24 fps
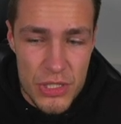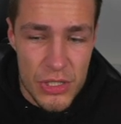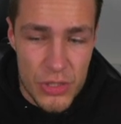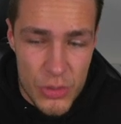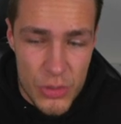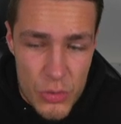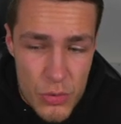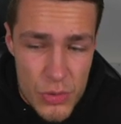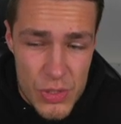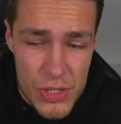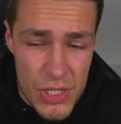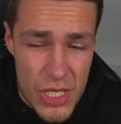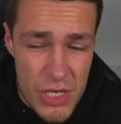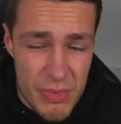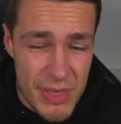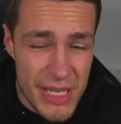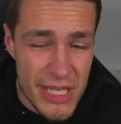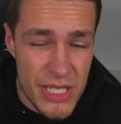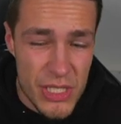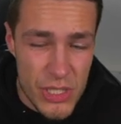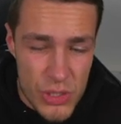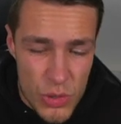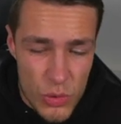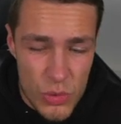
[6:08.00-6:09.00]
should also be
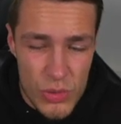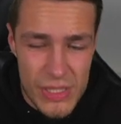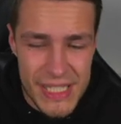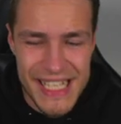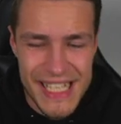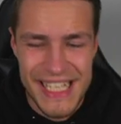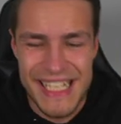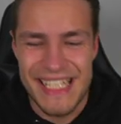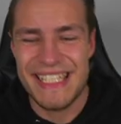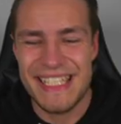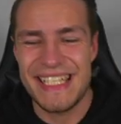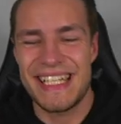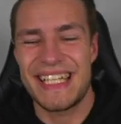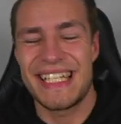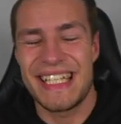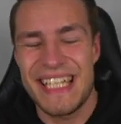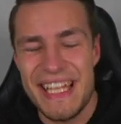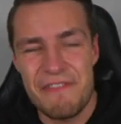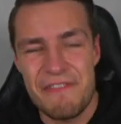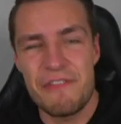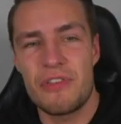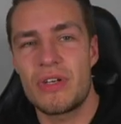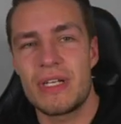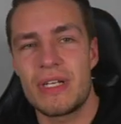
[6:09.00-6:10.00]
shorting
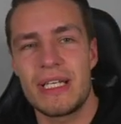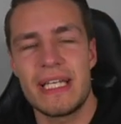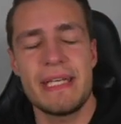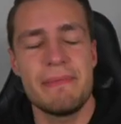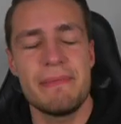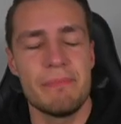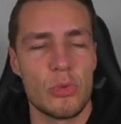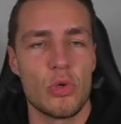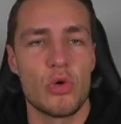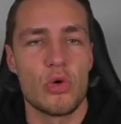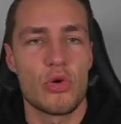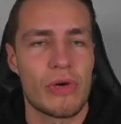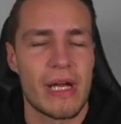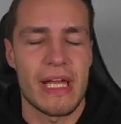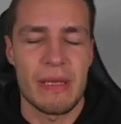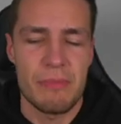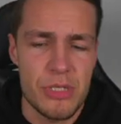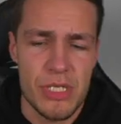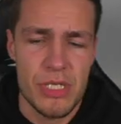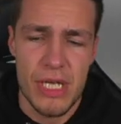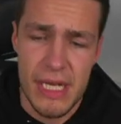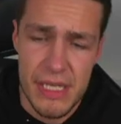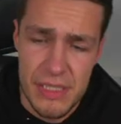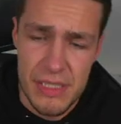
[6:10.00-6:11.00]
significantly more ape
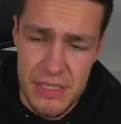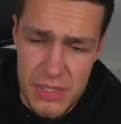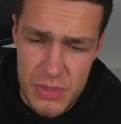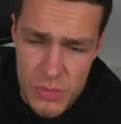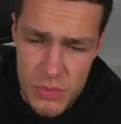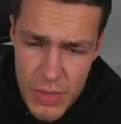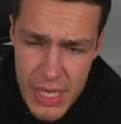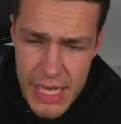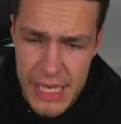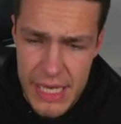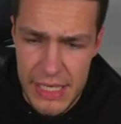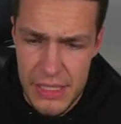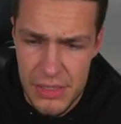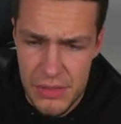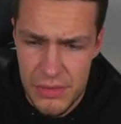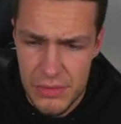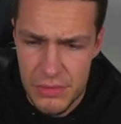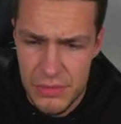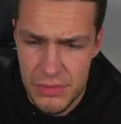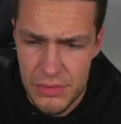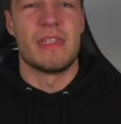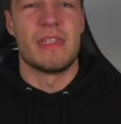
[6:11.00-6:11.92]
shares as well.